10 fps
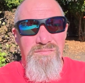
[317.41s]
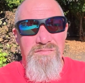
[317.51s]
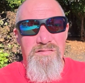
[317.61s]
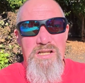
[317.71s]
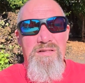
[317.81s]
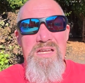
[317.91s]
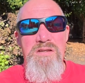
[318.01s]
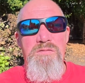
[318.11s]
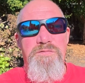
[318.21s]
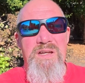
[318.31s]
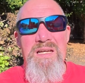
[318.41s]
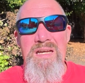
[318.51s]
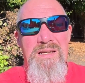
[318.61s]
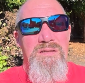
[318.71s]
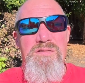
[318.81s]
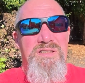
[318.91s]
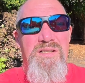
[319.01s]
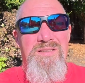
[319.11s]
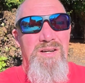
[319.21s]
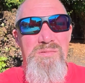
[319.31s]
look like you fit in, you
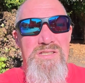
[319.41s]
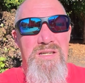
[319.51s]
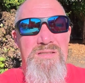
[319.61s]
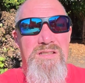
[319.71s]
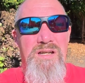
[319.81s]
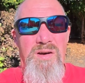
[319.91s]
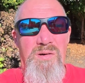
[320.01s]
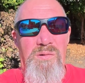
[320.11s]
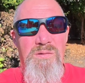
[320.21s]
still don't just go,